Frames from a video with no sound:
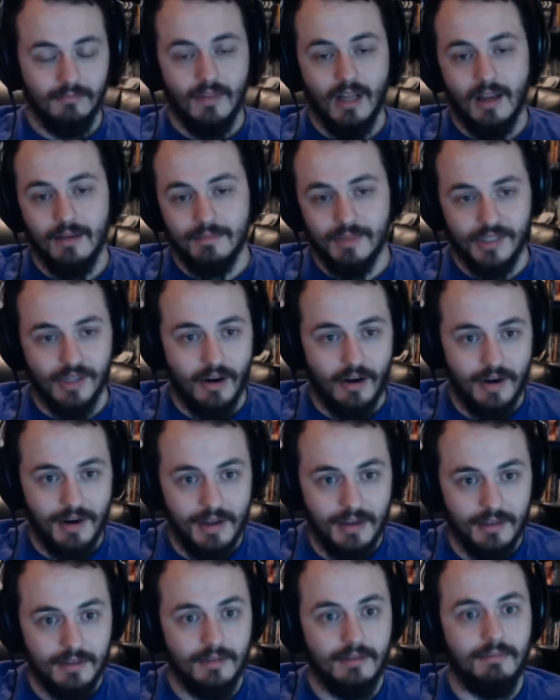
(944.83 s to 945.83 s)
I'm
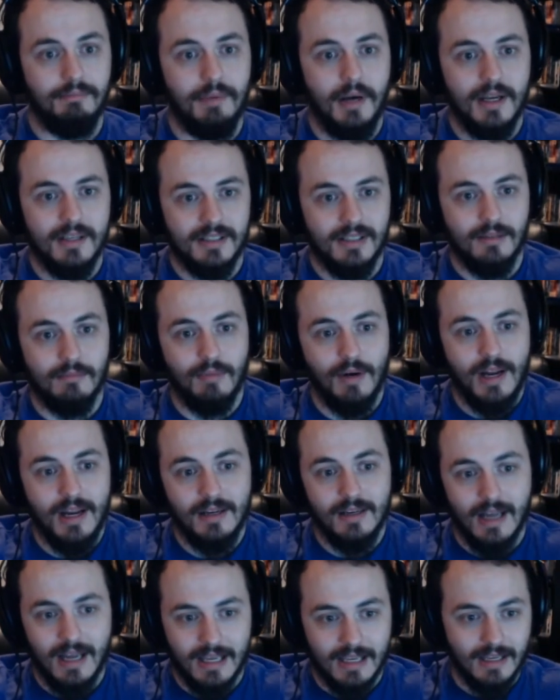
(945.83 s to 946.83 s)
sorry, Boston
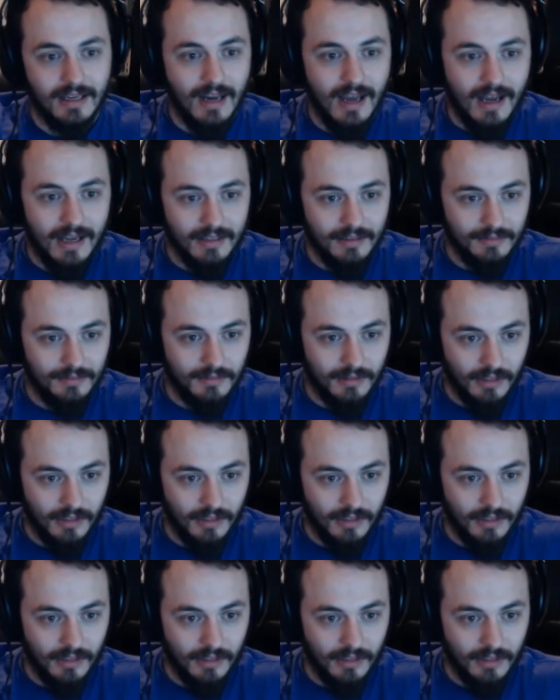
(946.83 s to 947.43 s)
Brand, I cannot.